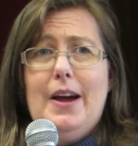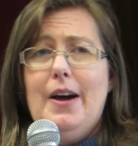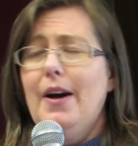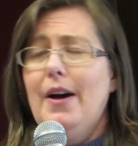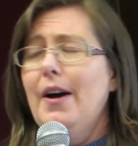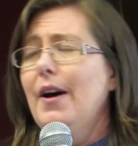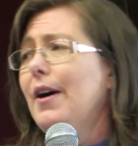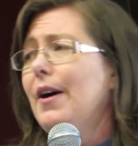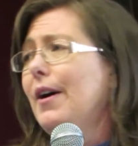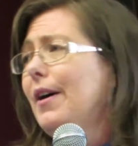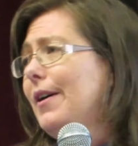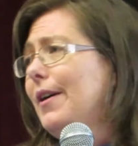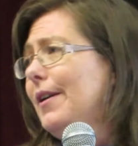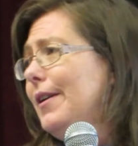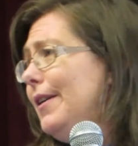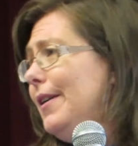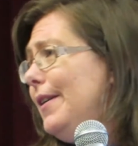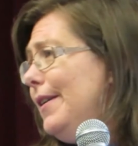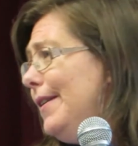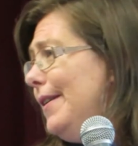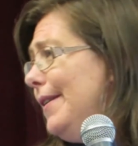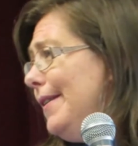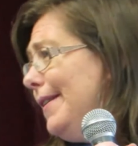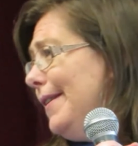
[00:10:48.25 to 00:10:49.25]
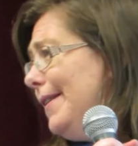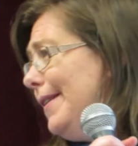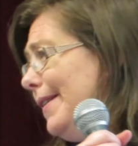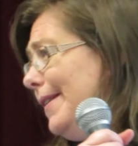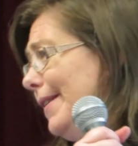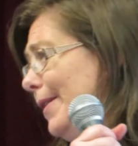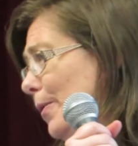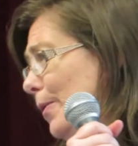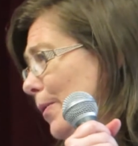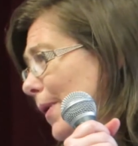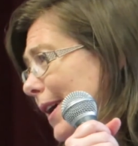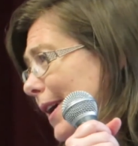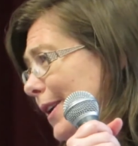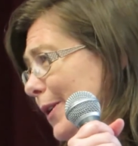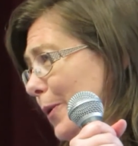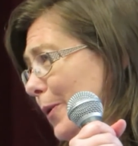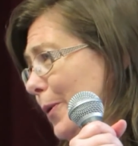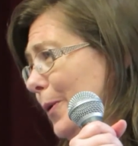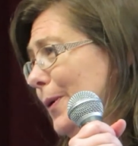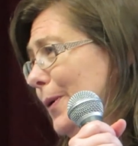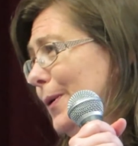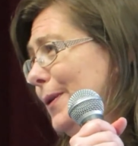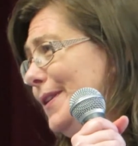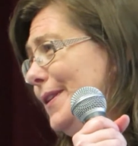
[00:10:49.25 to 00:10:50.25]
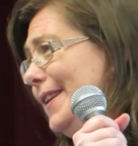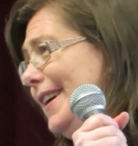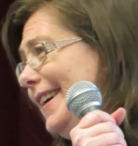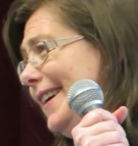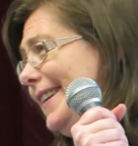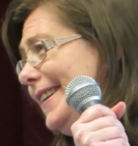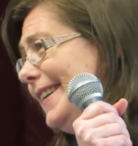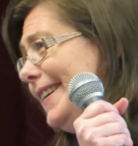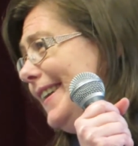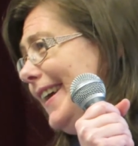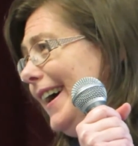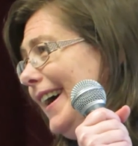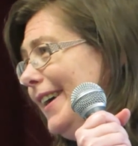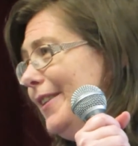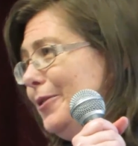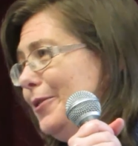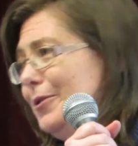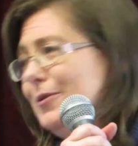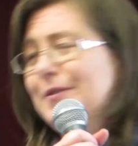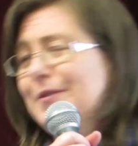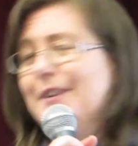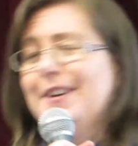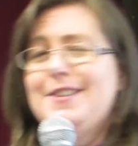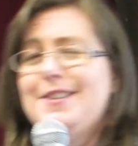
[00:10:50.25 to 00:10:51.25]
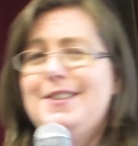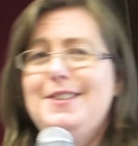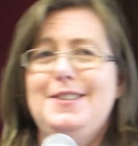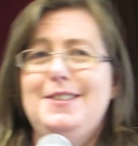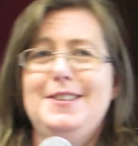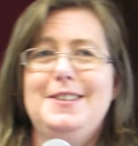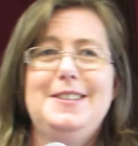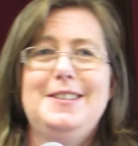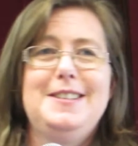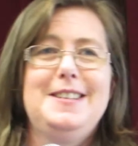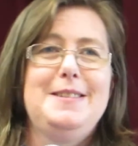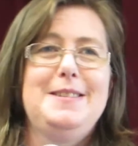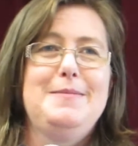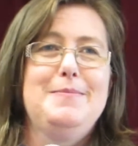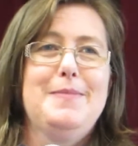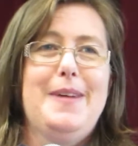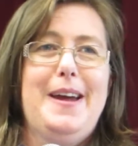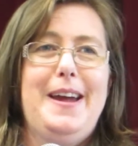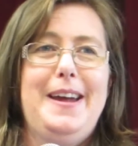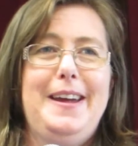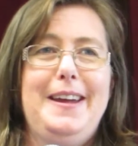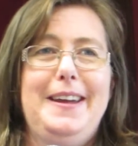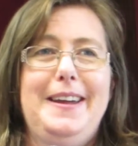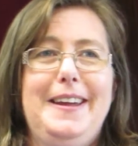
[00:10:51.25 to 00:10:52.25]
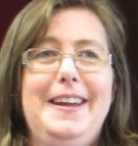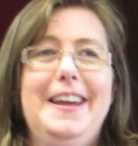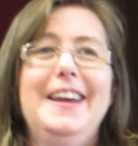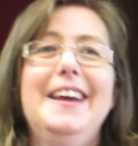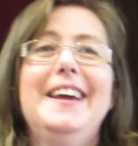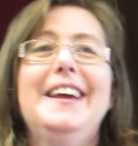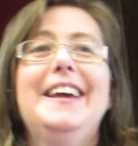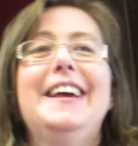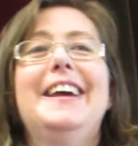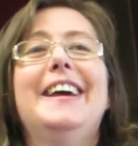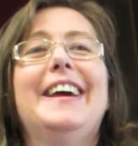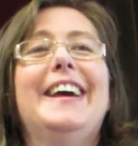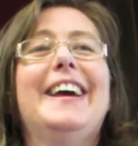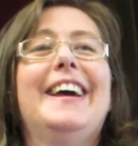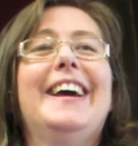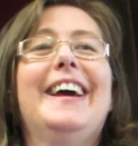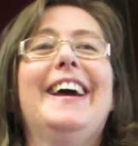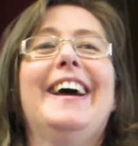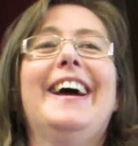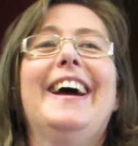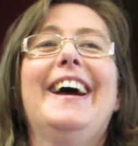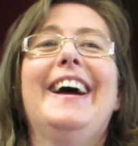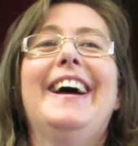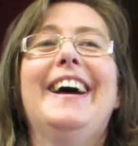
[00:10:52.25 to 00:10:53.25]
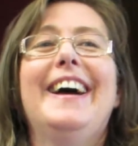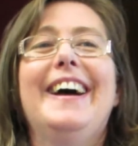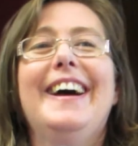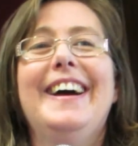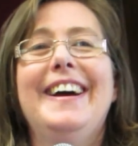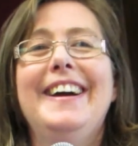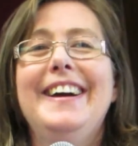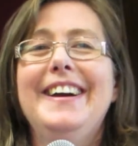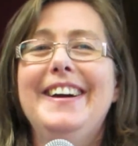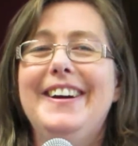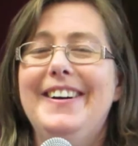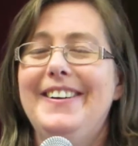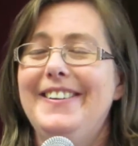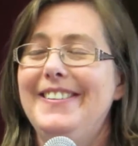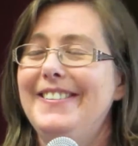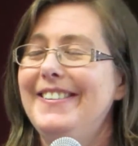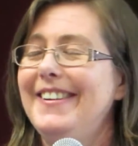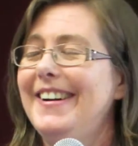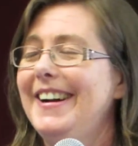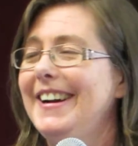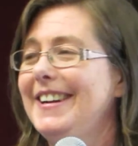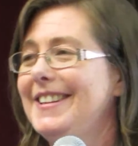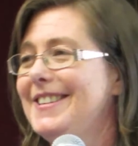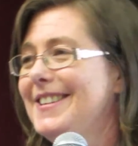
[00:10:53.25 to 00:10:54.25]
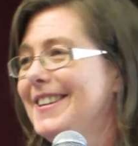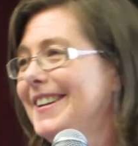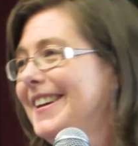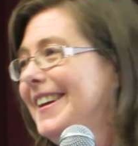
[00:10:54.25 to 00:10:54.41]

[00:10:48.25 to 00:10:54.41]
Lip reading: Oh, one all then. I think Fuzz is in Team A. All right.